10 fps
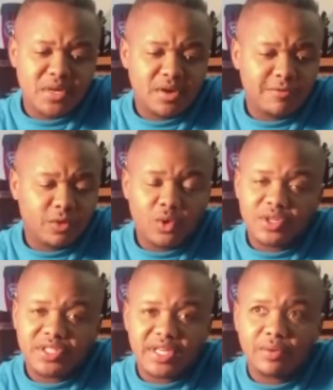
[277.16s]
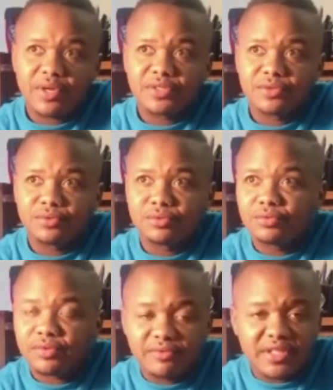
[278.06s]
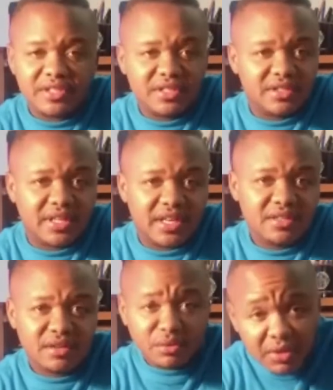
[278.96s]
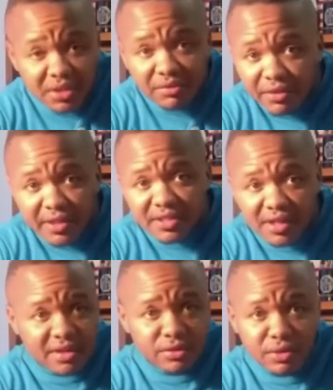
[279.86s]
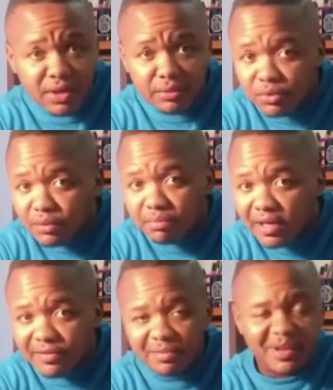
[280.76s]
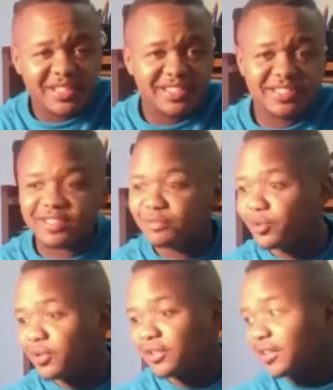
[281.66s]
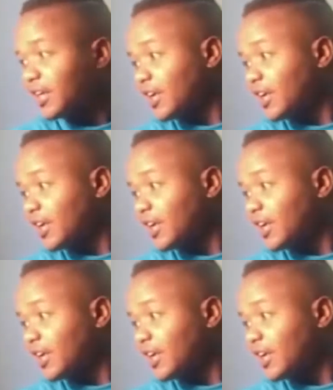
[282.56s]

Of course, I want to venture into catering, which I've already started doing. I'm doing private parties, I'm doing